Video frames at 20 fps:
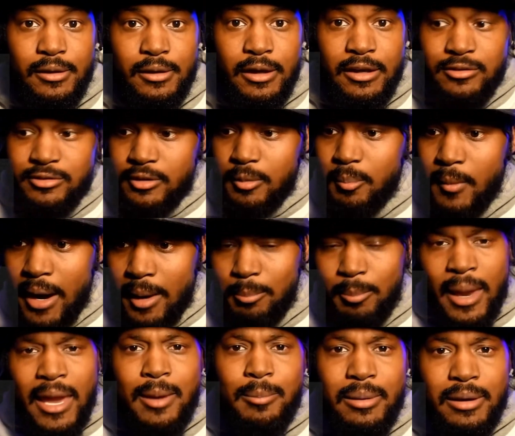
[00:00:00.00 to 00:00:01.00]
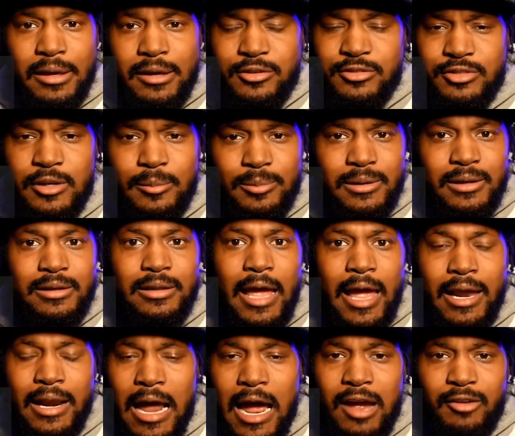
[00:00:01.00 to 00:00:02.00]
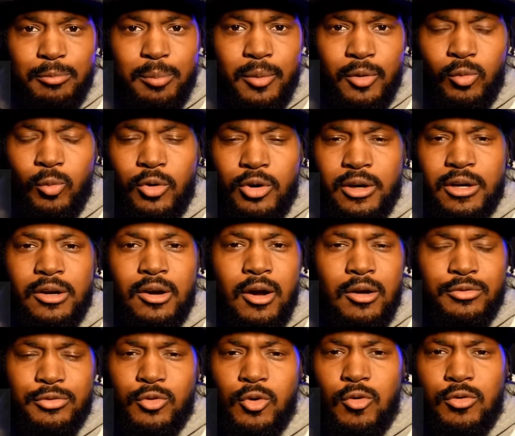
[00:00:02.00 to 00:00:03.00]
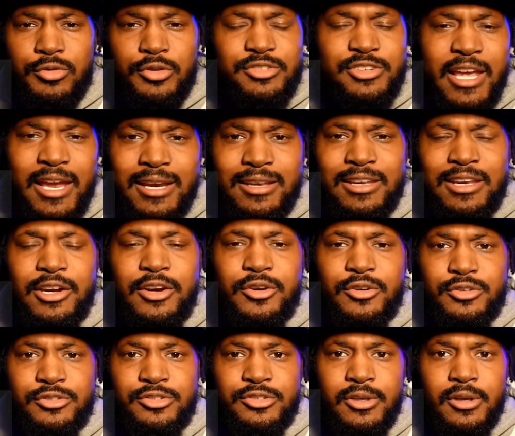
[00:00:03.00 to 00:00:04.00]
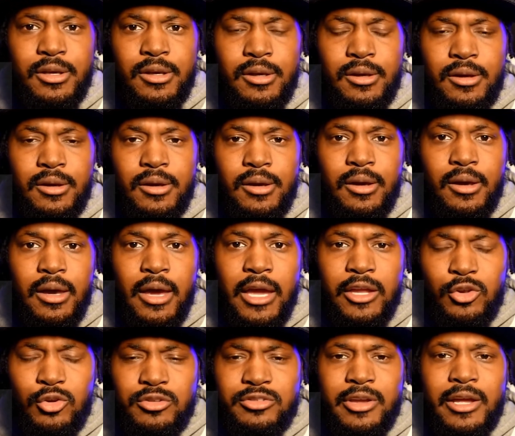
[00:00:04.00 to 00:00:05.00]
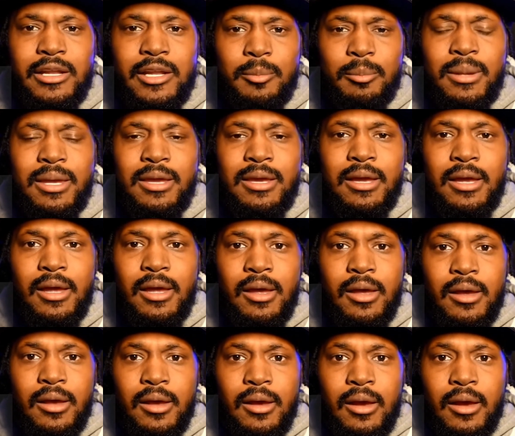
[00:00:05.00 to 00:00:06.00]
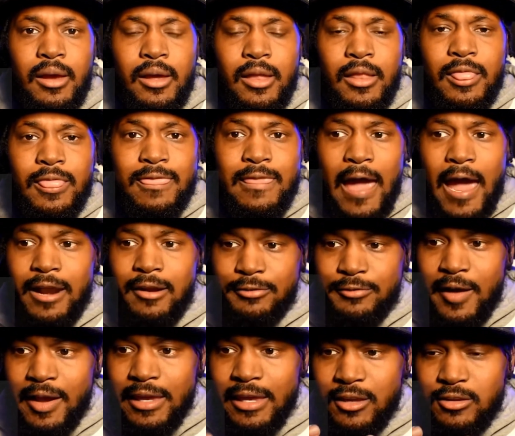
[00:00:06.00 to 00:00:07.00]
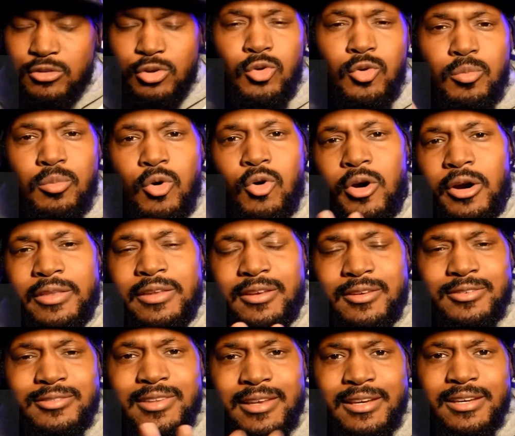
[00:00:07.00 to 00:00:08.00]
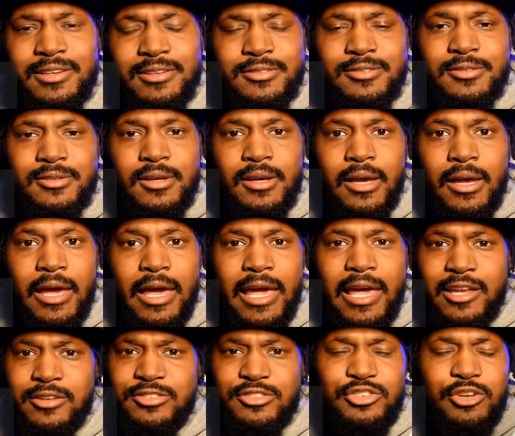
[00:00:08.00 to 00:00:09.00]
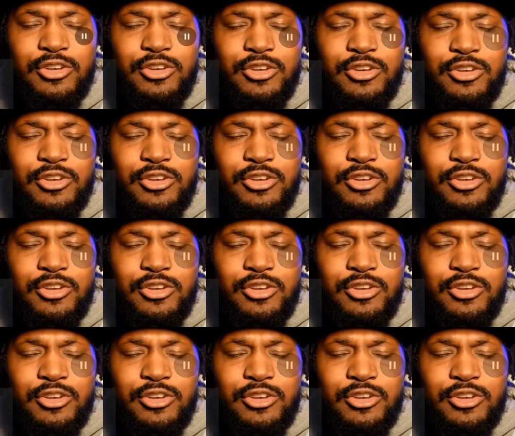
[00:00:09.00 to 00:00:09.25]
It's my baby. It's something that I've been working on for over 10 years. And you're telling me that if I get 2 more of these things, it's just...